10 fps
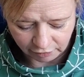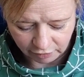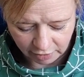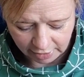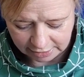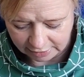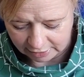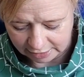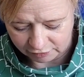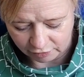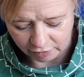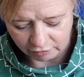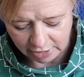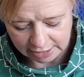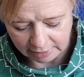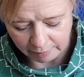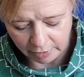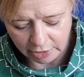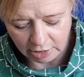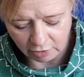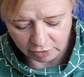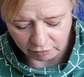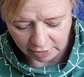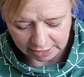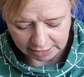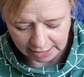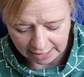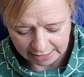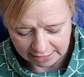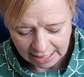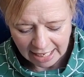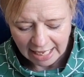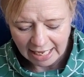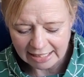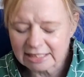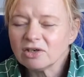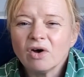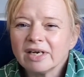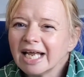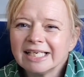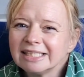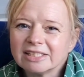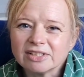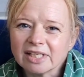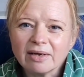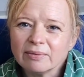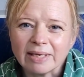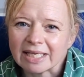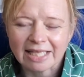for is, is for a reason. But the other reason is it's not nice to sew with.